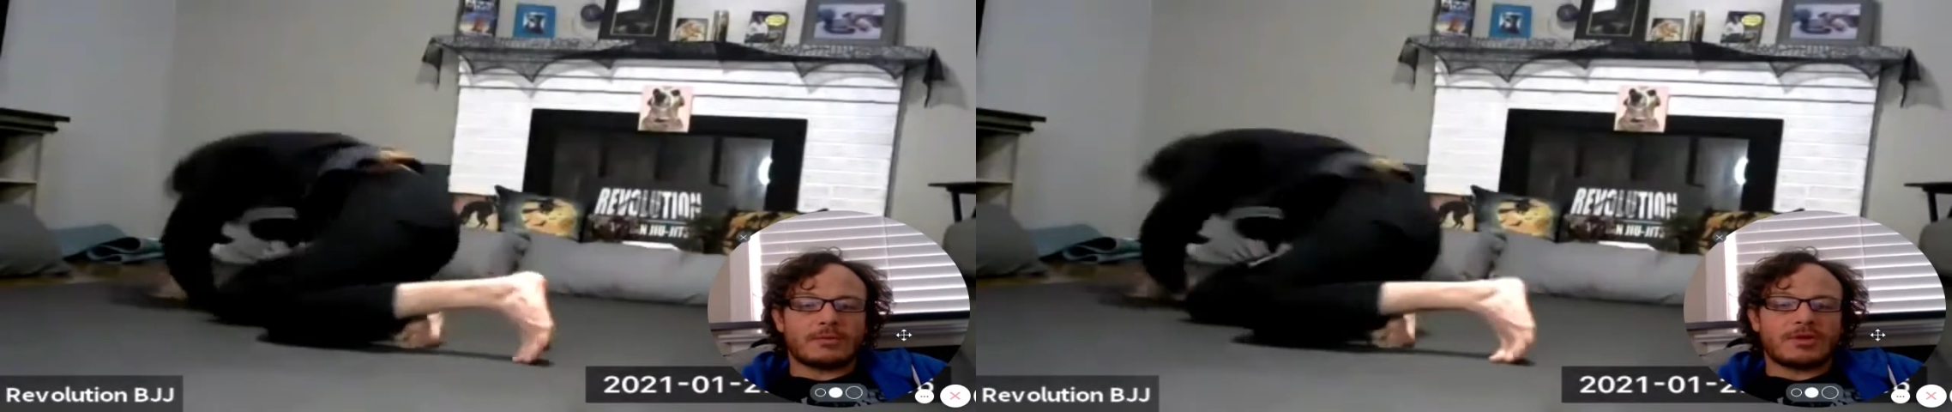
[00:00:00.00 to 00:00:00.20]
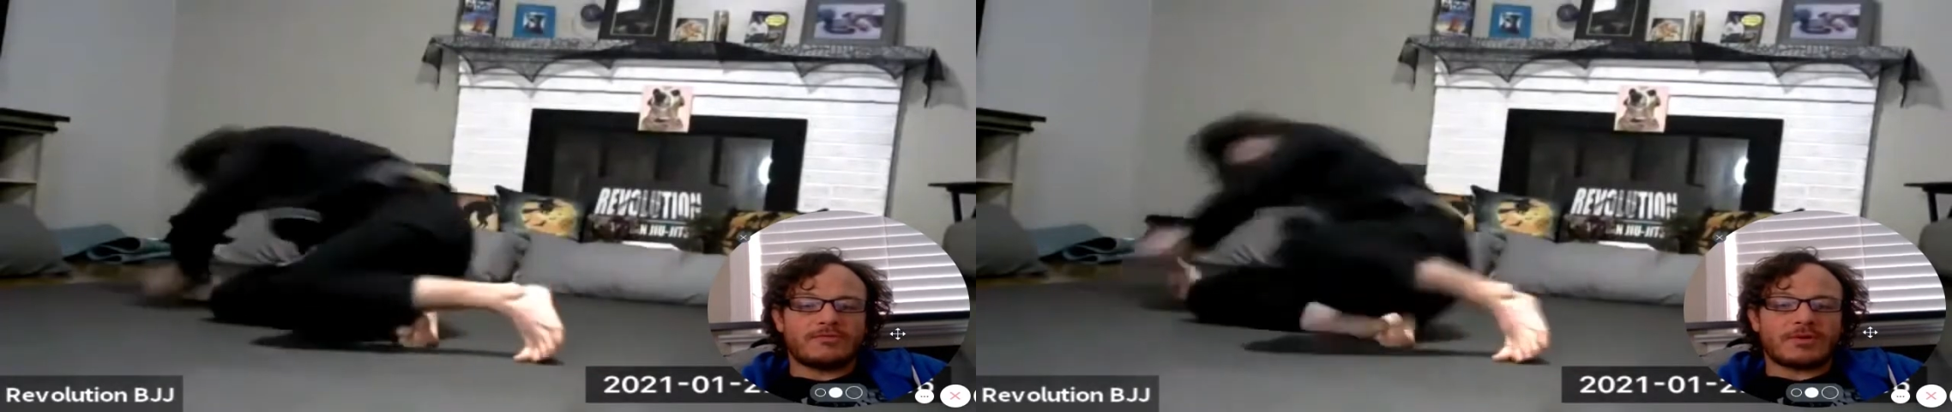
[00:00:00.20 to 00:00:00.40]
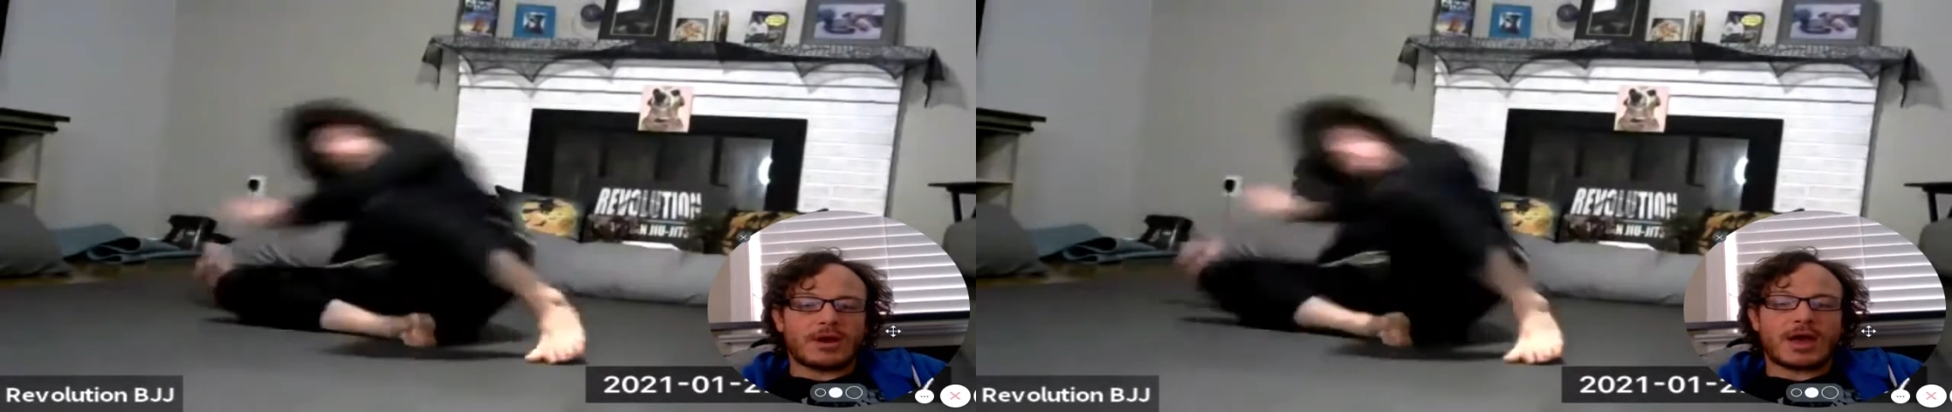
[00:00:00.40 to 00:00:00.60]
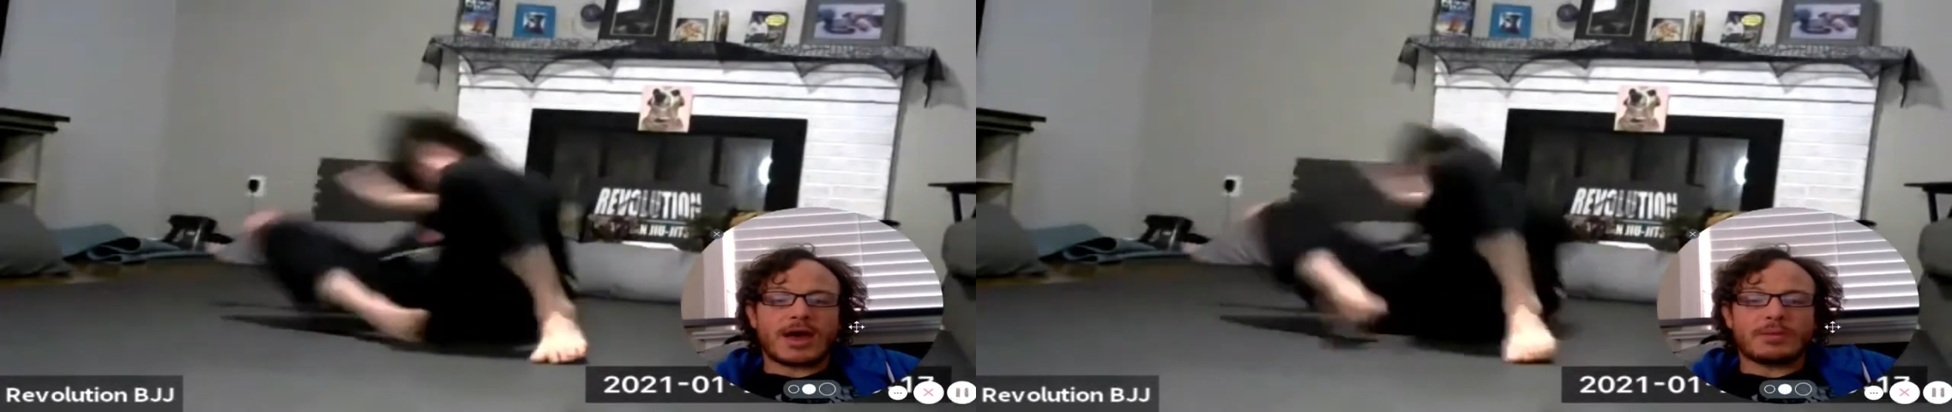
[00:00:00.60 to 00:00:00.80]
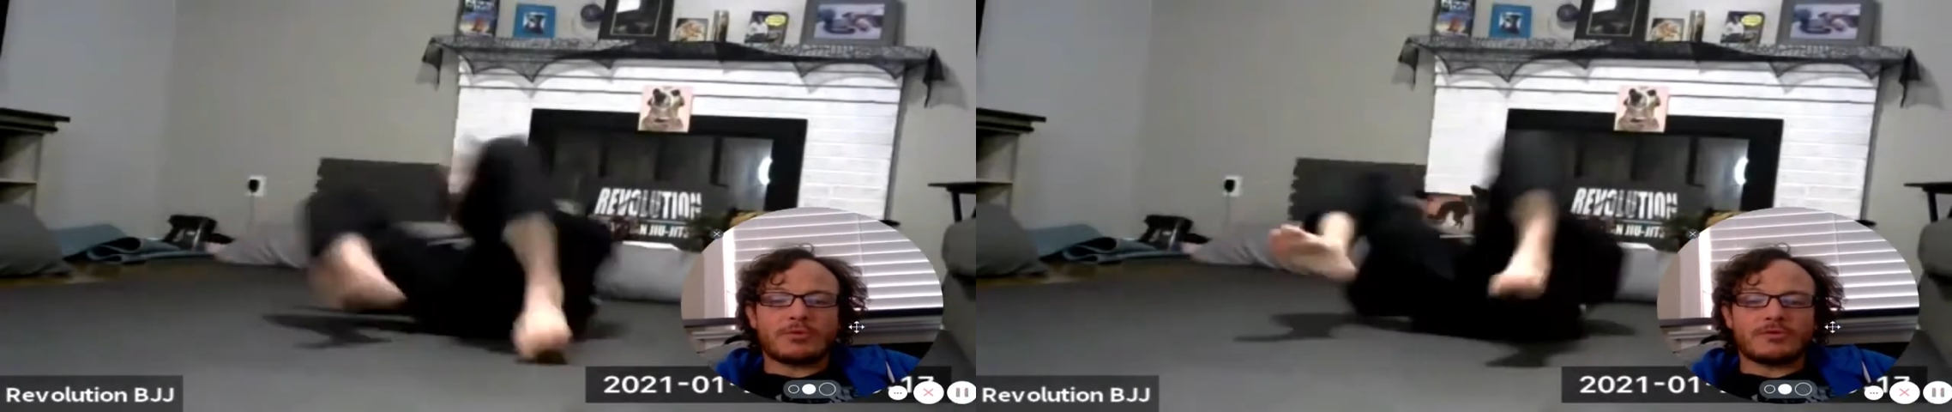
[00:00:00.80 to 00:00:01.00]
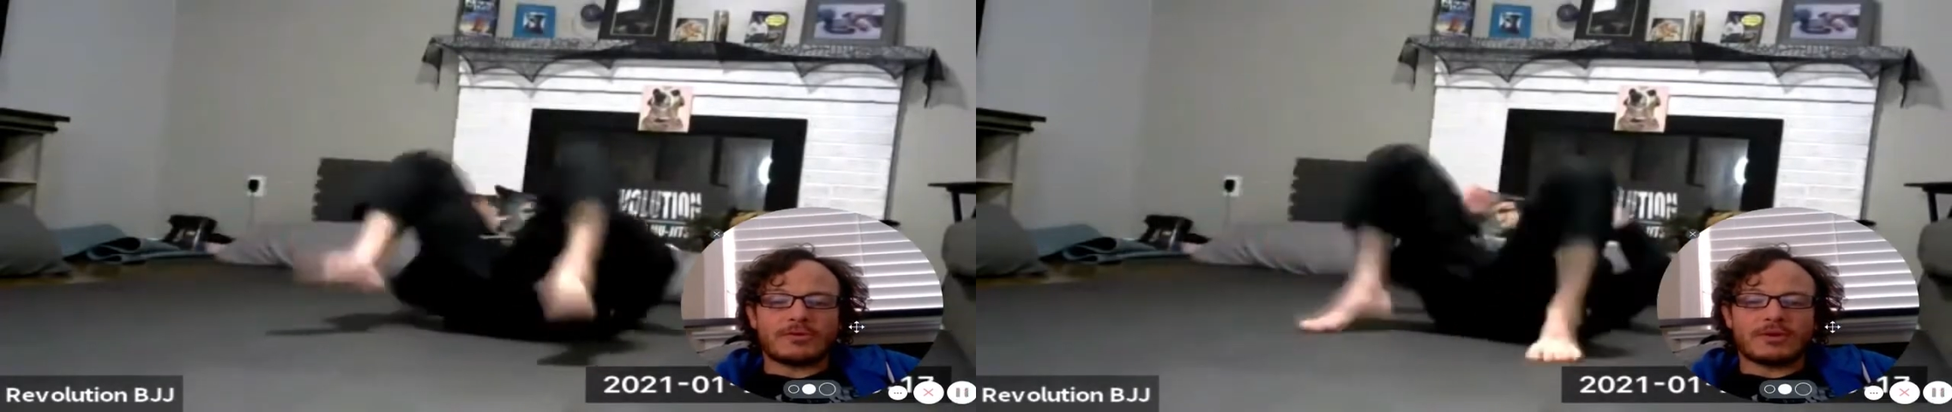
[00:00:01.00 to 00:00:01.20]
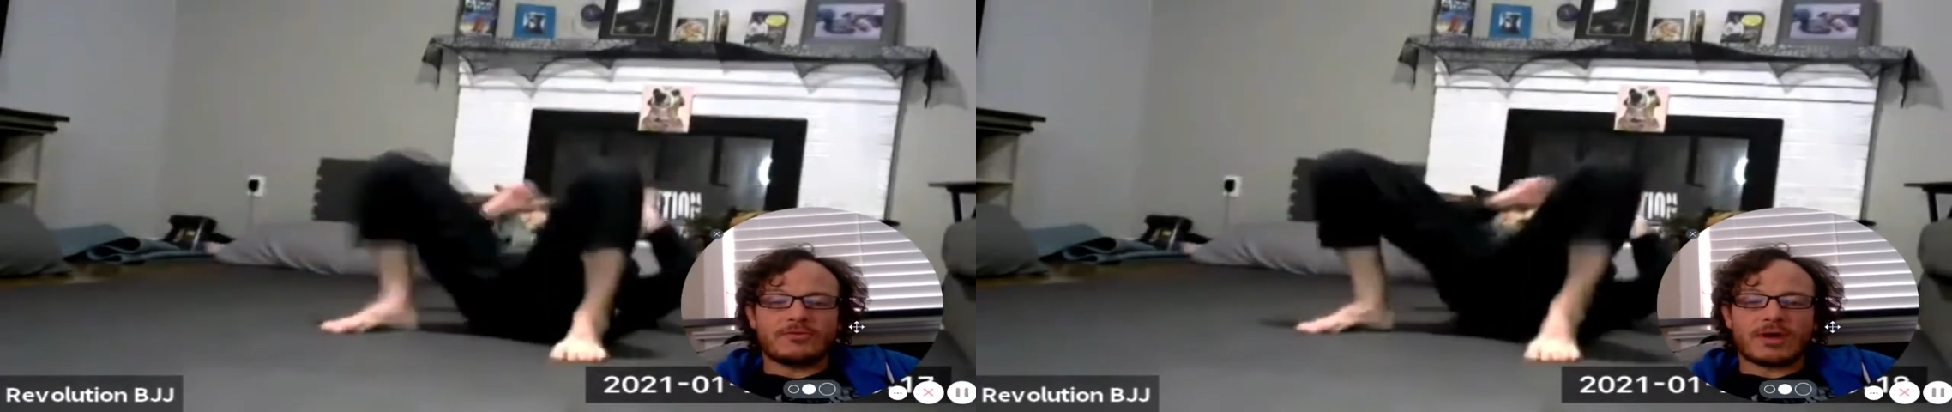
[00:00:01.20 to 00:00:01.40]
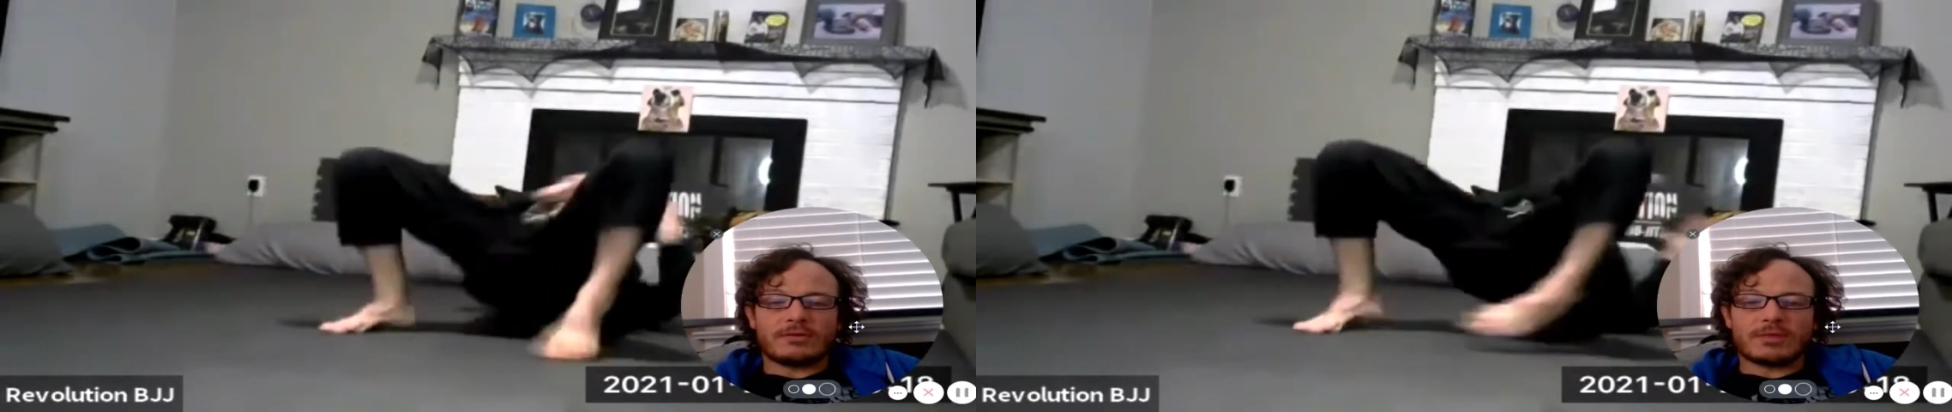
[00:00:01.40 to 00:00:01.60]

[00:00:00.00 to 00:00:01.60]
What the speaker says: going to be a very high percentage kind